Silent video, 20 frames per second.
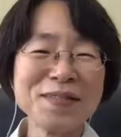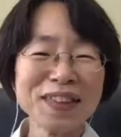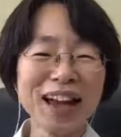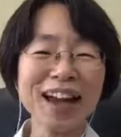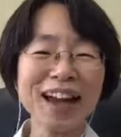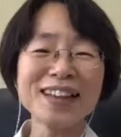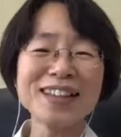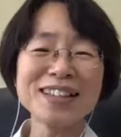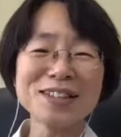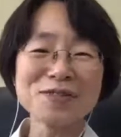I
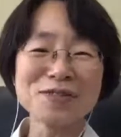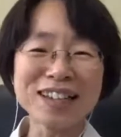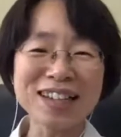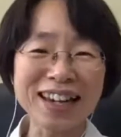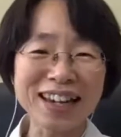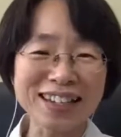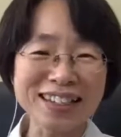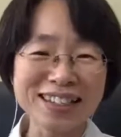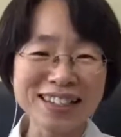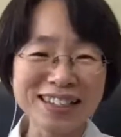need
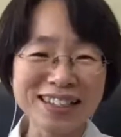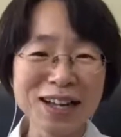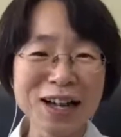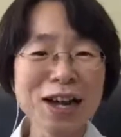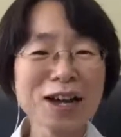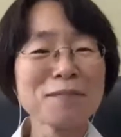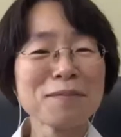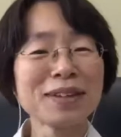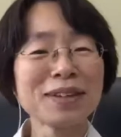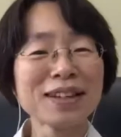weekend,
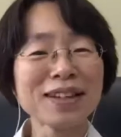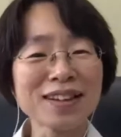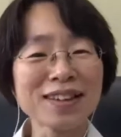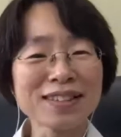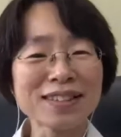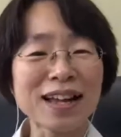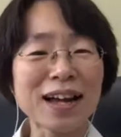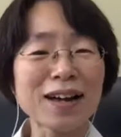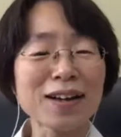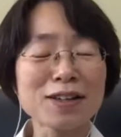because
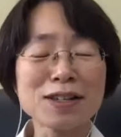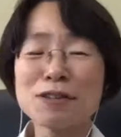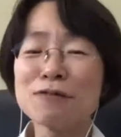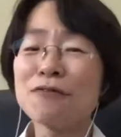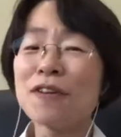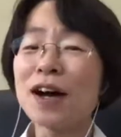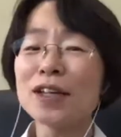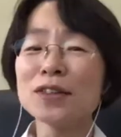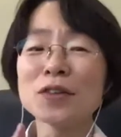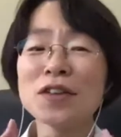if
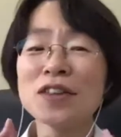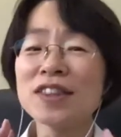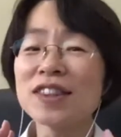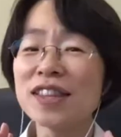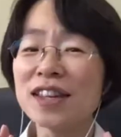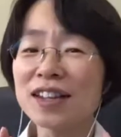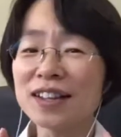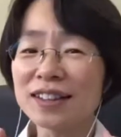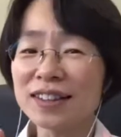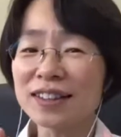I don't
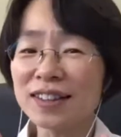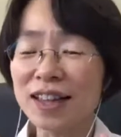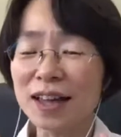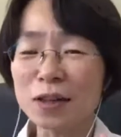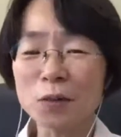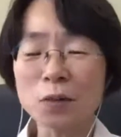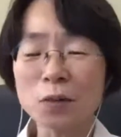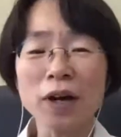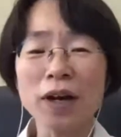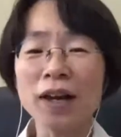think that
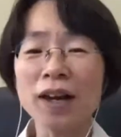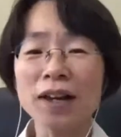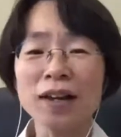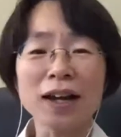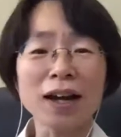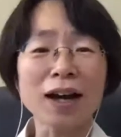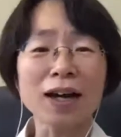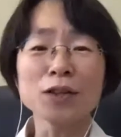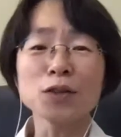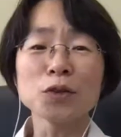way,
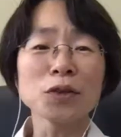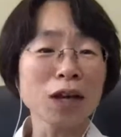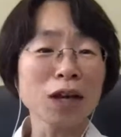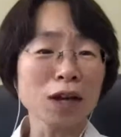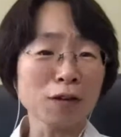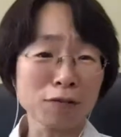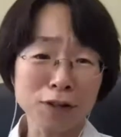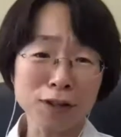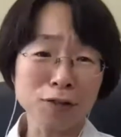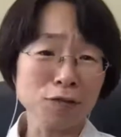I don't have
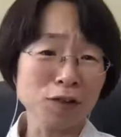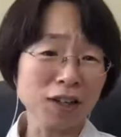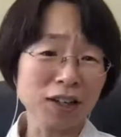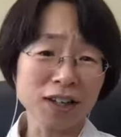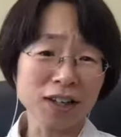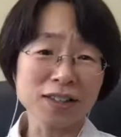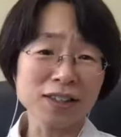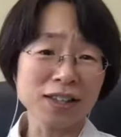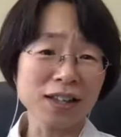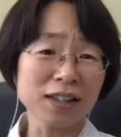any
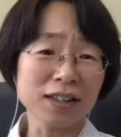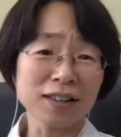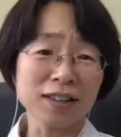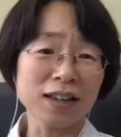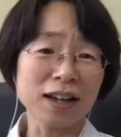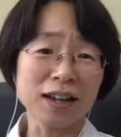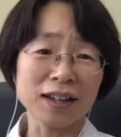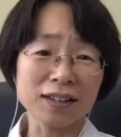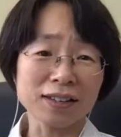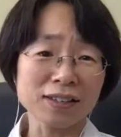weekends and
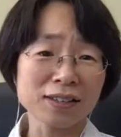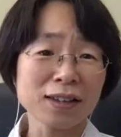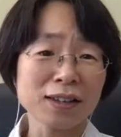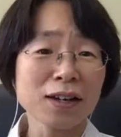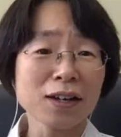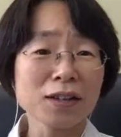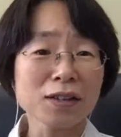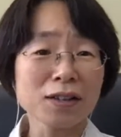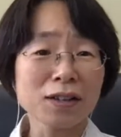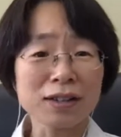nights
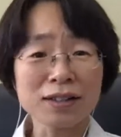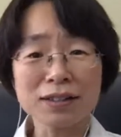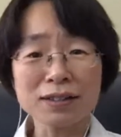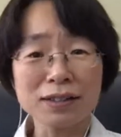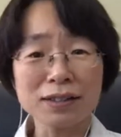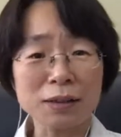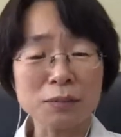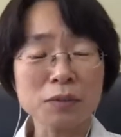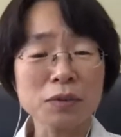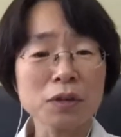and
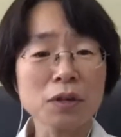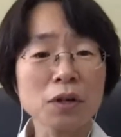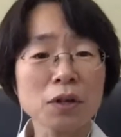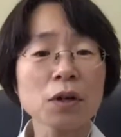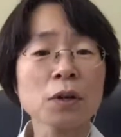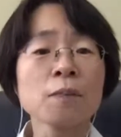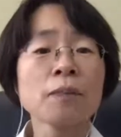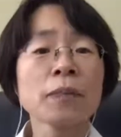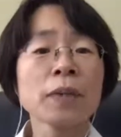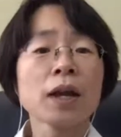sleep. So
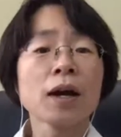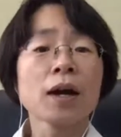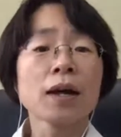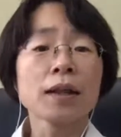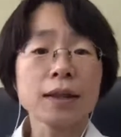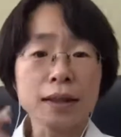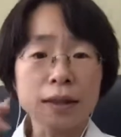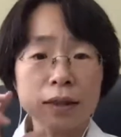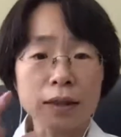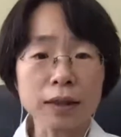
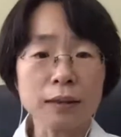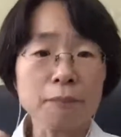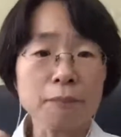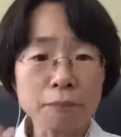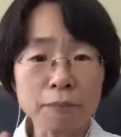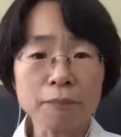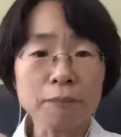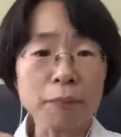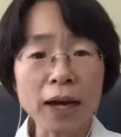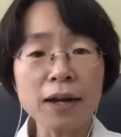
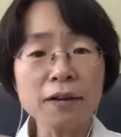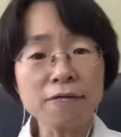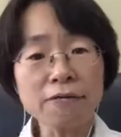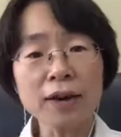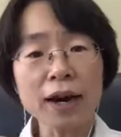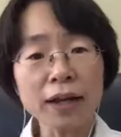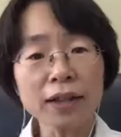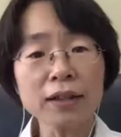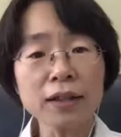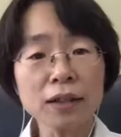by
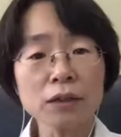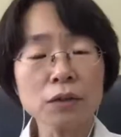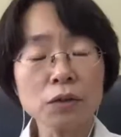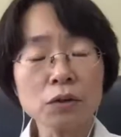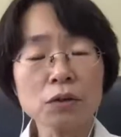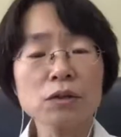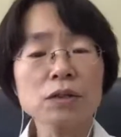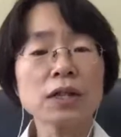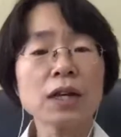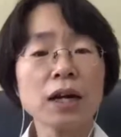finding
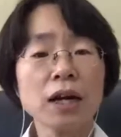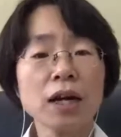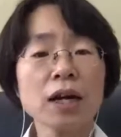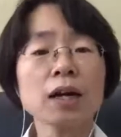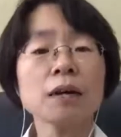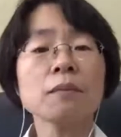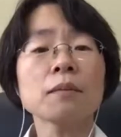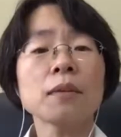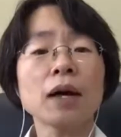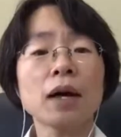those
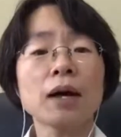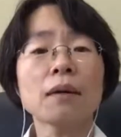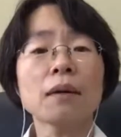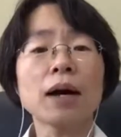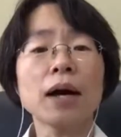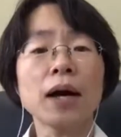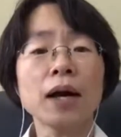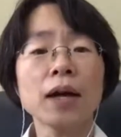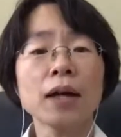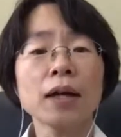time,
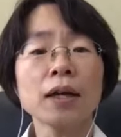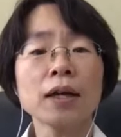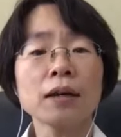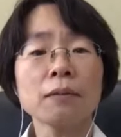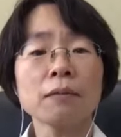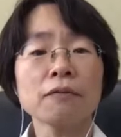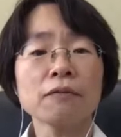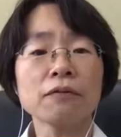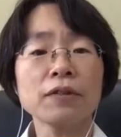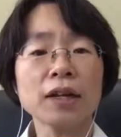I
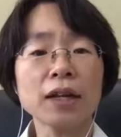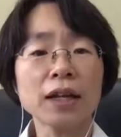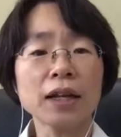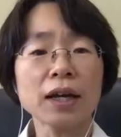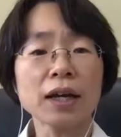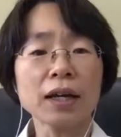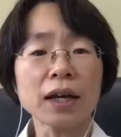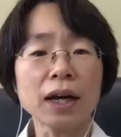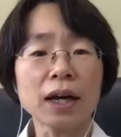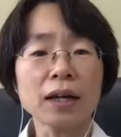feel like
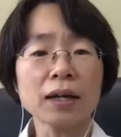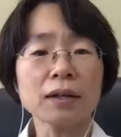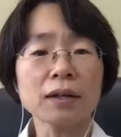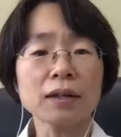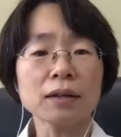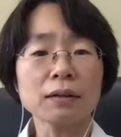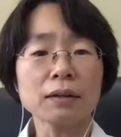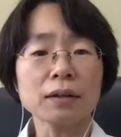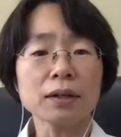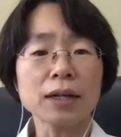I
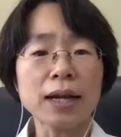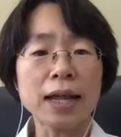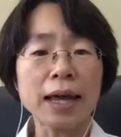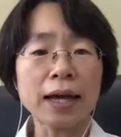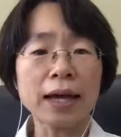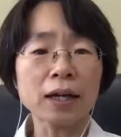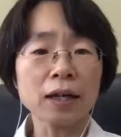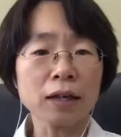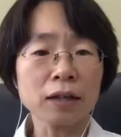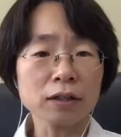lack
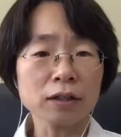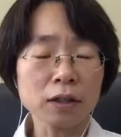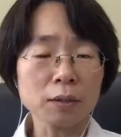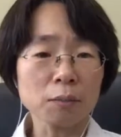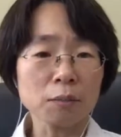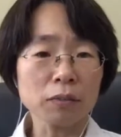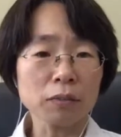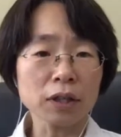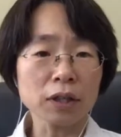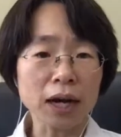
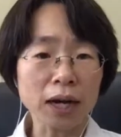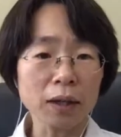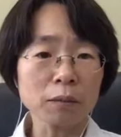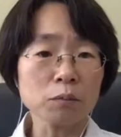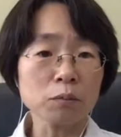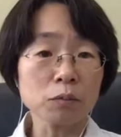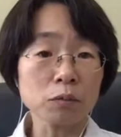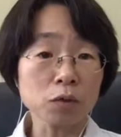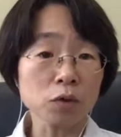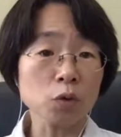some
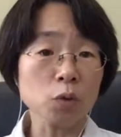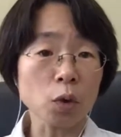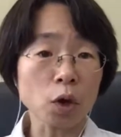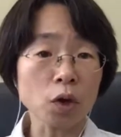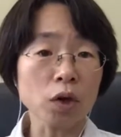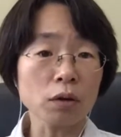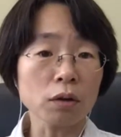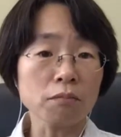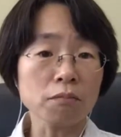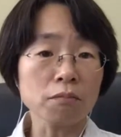time to work
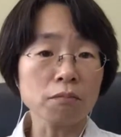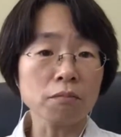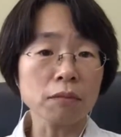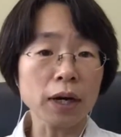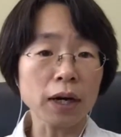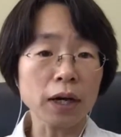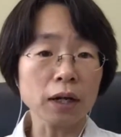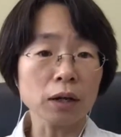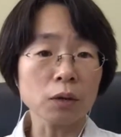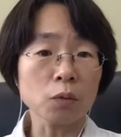on
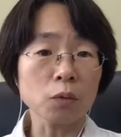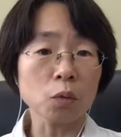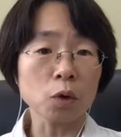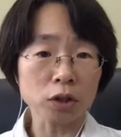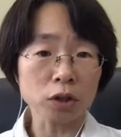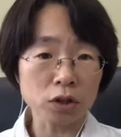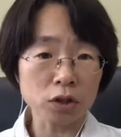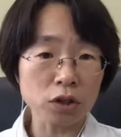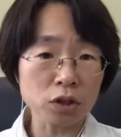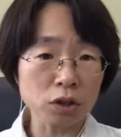my work
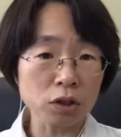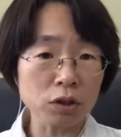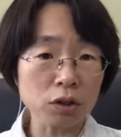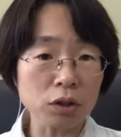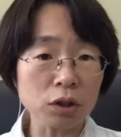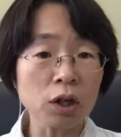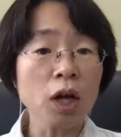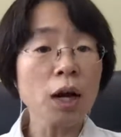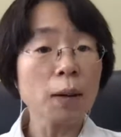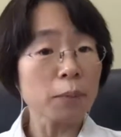to
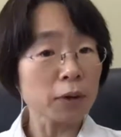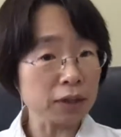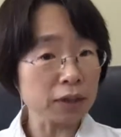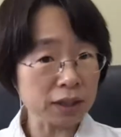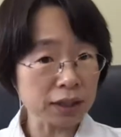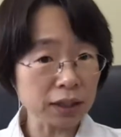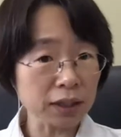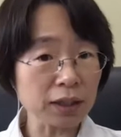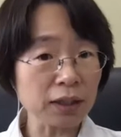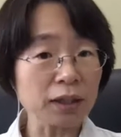do, but
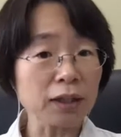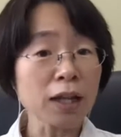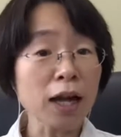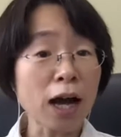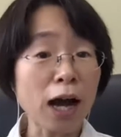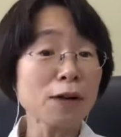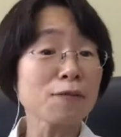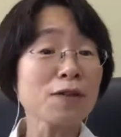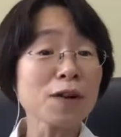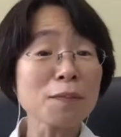still
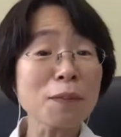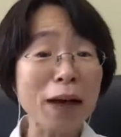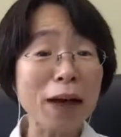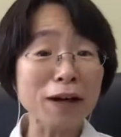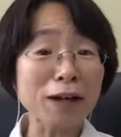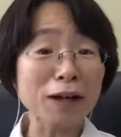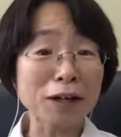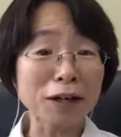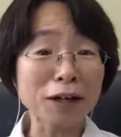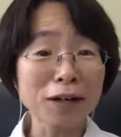I feel
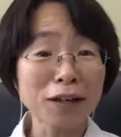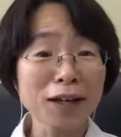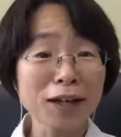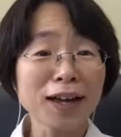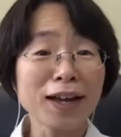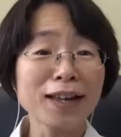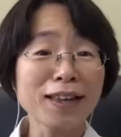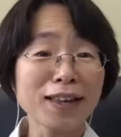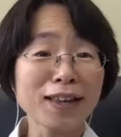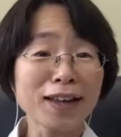better.
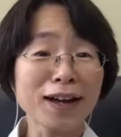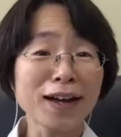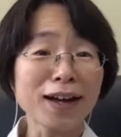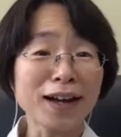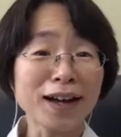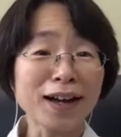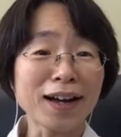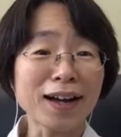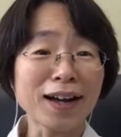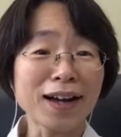And
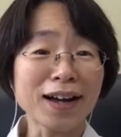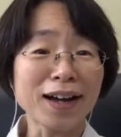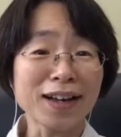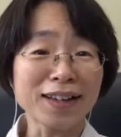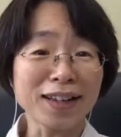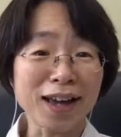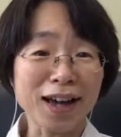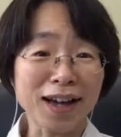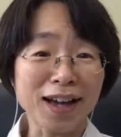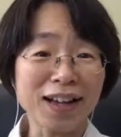
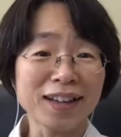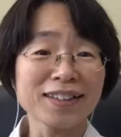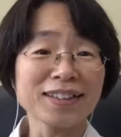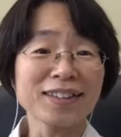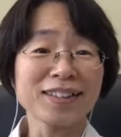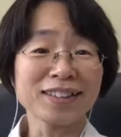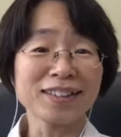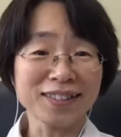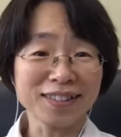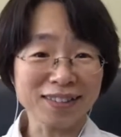yeah,
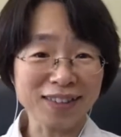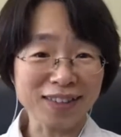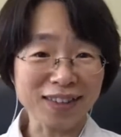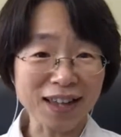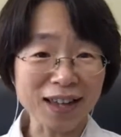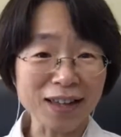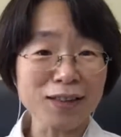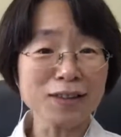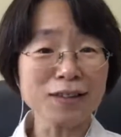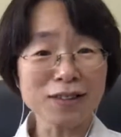
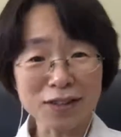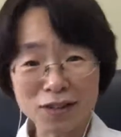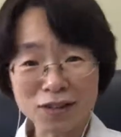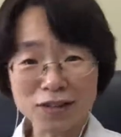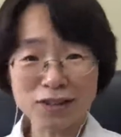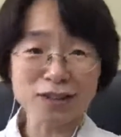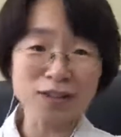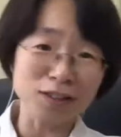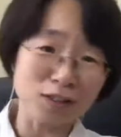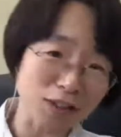that just
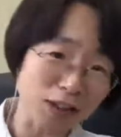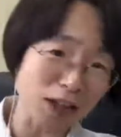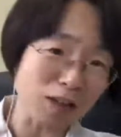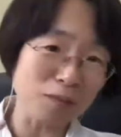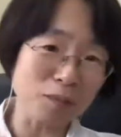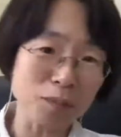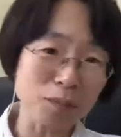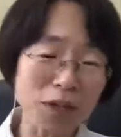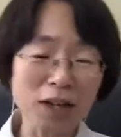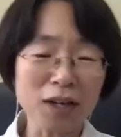gave
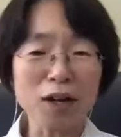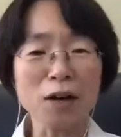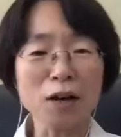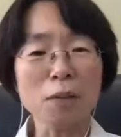me a